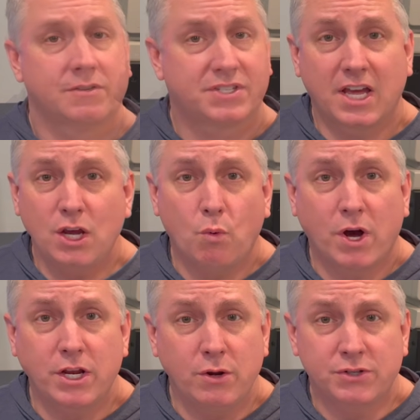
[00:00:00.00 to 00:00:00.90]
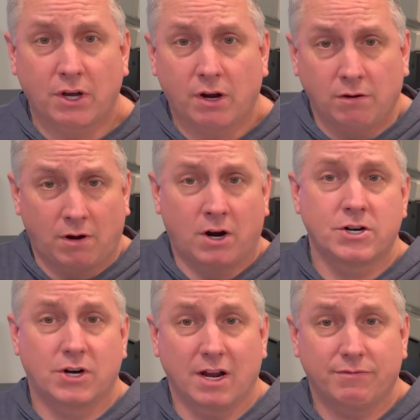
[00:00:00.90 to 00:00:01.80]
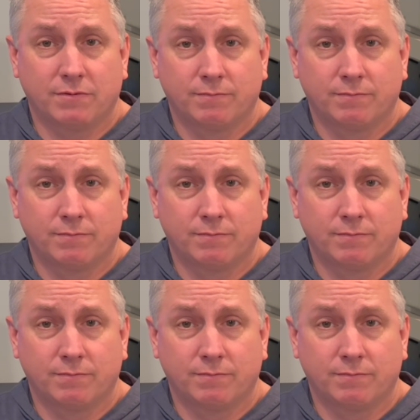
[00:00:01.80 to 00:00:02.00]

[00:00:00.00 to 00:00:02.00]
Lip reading: Say you want to use a hard drive